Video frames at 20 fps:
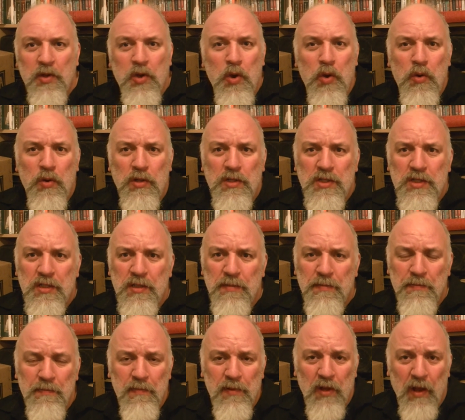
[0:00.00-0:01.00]
cooked
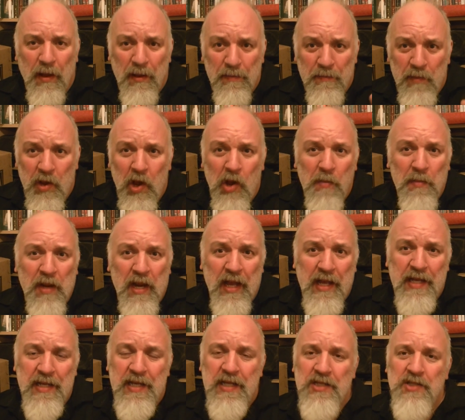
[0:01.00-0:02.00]
like
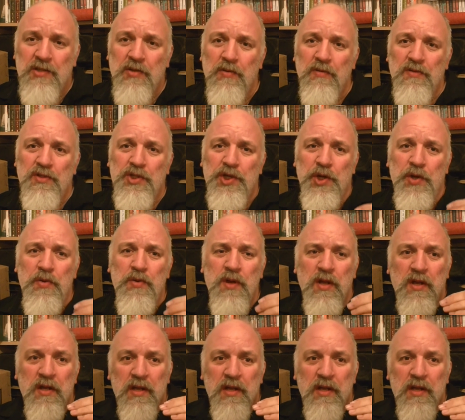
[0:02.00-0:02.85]
marmalade sort of chew